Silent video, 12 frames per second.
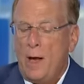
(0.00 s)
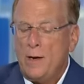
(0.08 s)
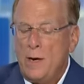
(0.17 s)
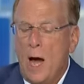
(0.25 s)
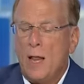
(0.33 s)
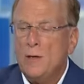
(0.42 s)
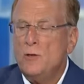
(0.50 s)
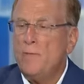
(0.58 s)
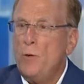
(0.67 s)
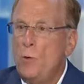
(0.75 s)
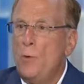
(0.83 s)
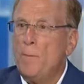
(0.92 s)
knowledge
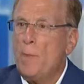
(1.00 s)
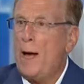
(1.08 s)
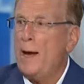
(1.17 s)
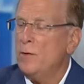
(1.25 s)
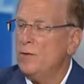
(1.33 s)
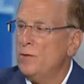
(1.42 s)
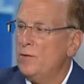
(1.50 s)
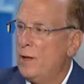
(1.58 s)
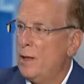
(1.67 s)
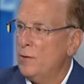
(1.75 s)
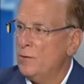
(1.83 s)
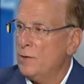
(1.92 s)
of who the buyers and
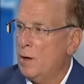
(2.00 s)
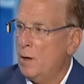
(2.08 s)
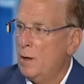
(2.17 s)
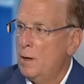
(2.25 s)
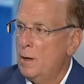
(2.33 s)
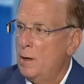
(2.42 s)
sellers are,